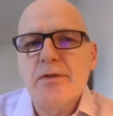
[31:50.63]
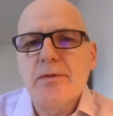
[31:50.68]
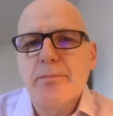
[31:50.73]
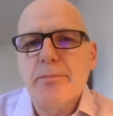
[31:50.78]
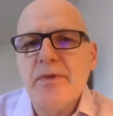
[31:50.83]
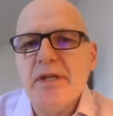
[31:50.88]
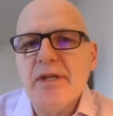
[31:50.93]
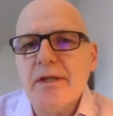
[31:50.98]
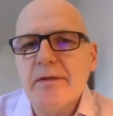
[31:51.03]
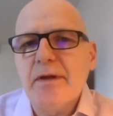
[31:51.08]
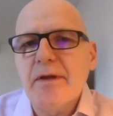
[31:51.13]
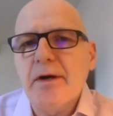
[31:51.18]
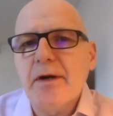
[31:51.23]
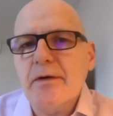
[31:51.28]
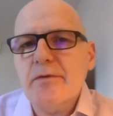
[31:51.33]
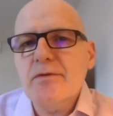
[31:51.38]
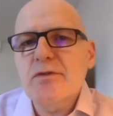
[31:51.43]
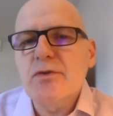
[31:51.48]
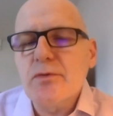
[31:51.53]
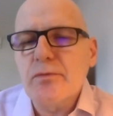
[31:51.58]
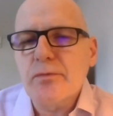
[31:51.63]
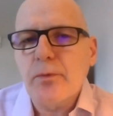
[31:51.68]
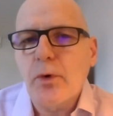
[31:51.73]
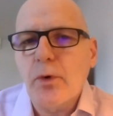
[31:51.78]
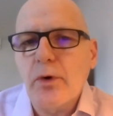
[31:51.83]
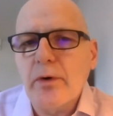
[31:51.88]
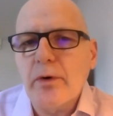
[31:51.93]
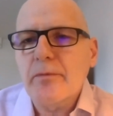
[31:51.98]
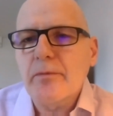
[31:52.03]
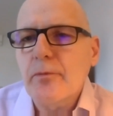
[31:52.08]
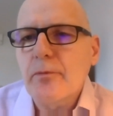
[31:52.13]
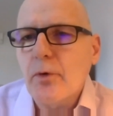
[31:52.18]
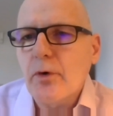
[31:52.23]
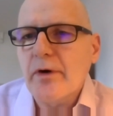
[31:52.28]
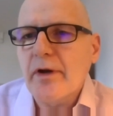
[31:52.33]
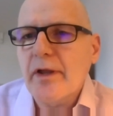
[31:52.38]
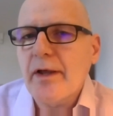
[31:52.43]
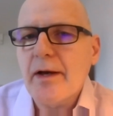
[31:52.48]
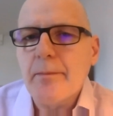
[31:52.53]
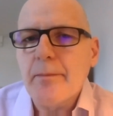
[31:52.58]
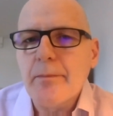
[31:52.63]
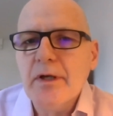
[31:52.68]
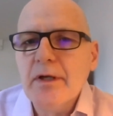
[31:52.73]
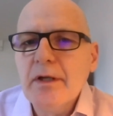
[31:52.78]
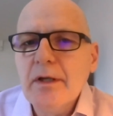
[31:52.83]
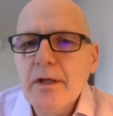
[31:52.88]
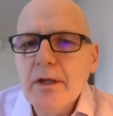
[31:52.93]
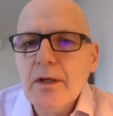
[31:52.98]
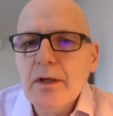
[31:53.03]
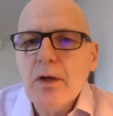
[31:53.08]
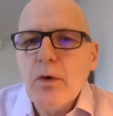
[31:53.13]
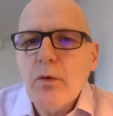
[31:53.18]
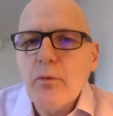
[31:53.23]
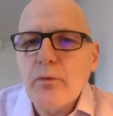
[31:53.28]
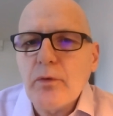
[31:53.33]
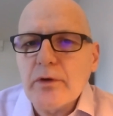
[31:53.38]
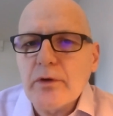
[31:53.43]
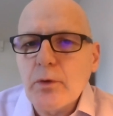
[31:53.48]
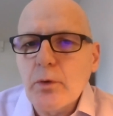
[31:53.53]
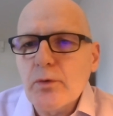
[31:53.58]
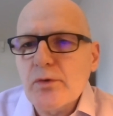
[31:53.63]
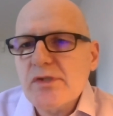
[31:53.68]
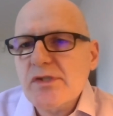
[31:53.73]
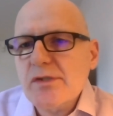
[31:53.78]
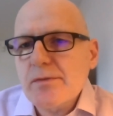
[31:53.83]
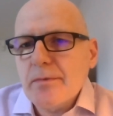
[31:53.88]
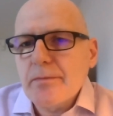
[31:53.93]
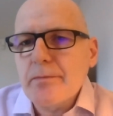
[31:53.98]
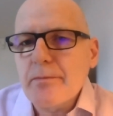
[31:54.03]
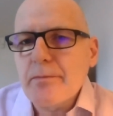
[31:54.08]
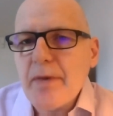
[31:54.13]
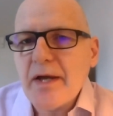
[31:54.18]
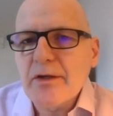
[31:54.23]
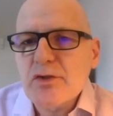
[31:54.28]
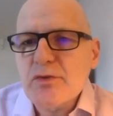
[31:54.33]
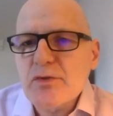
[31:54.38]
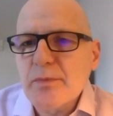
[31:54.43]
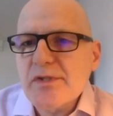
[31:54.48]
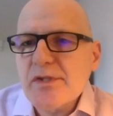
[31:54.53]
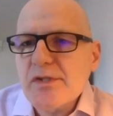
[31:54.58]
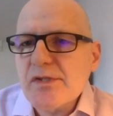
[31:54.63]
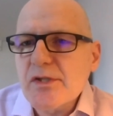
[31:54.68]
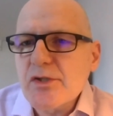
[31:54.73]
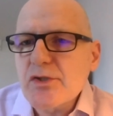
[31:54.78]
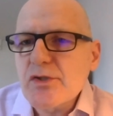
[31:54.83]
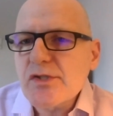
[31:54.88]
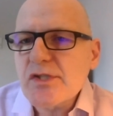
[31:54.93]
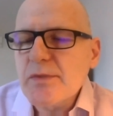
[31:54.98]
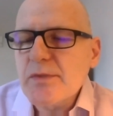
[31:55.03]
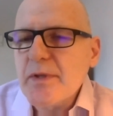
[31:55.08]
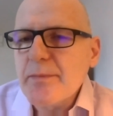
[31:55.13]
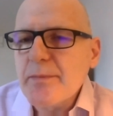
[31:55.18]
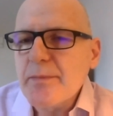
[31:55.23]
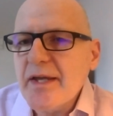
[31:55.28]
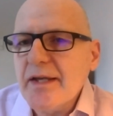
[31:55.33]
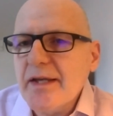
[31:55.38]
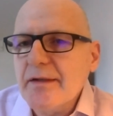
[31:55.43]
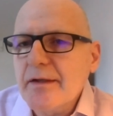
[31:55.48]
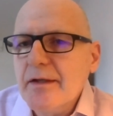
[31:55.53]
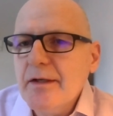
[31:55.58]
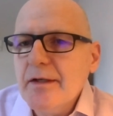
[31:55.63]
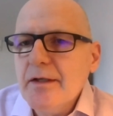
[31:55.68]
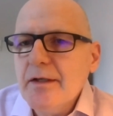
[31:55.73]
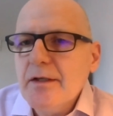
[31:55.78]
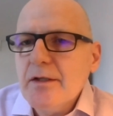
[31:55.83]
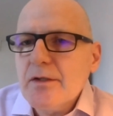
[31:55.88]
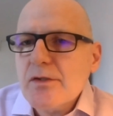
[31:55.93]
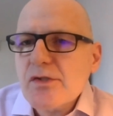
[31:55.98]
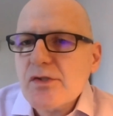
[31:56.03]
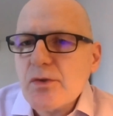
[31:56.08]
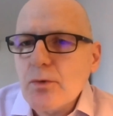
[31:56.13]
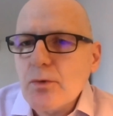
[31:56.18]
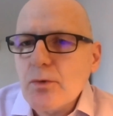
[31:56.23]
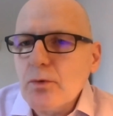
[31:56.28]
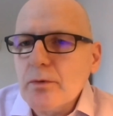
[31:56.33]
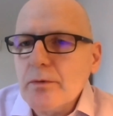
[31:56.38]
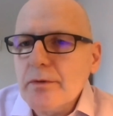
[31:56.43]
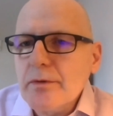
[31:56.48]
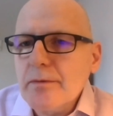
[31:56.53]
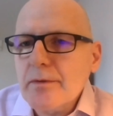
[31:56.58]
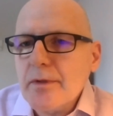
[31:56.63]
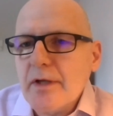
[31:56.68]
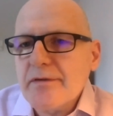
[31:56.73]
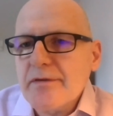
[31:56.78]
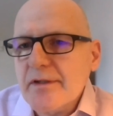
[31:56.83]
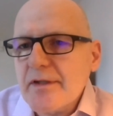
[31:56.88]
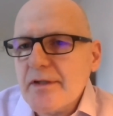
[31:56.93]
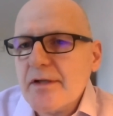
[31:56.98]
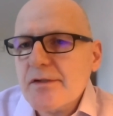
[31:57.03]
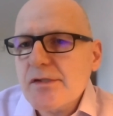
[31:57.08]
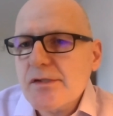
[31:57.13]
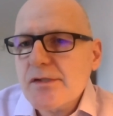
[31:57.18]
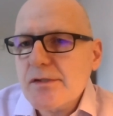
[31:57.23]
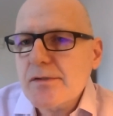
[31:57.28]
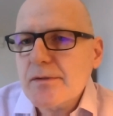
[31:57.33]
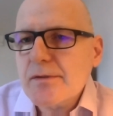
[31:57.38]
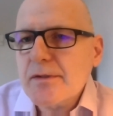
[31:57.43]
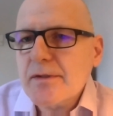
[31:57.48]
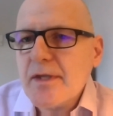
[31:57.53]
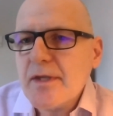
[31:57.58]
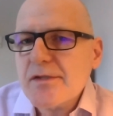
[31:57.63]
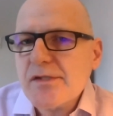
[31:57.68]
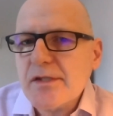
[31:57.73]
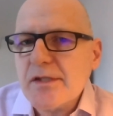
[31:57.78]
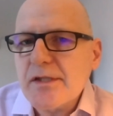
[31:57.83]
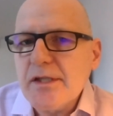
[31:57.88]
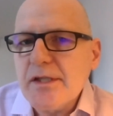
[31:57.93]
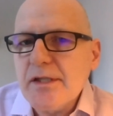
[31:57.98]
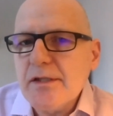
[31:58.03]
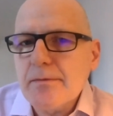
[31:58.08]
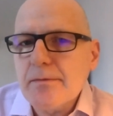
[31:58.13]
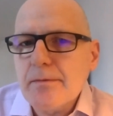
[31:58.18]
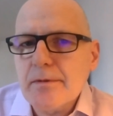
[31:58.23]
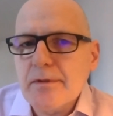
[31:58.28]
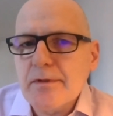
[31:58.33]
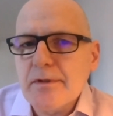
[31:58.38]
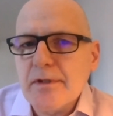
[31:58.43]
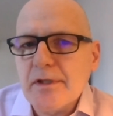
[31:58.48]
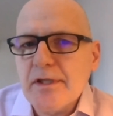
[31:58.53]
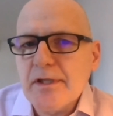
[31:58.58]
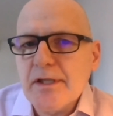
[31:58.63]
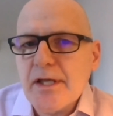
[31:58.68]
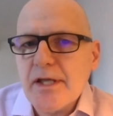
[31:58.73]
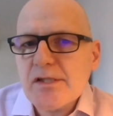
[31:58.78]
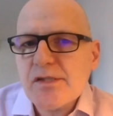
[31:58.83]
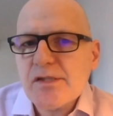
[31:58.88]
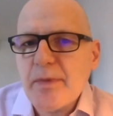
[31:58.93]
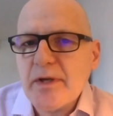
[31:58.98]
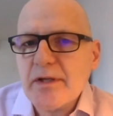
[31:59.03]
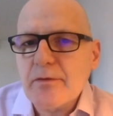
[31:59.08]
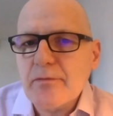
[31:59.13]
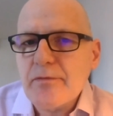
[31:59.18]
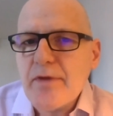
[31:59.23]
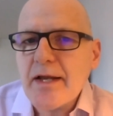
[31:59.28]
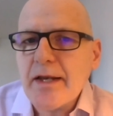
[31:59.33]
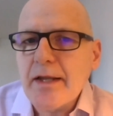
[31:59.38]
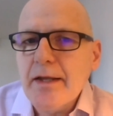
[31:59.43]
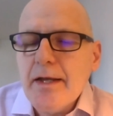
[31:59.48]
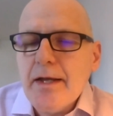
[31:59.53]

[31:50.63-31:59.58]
be there for those management decisions to be made. So I think that's the key aspect of that.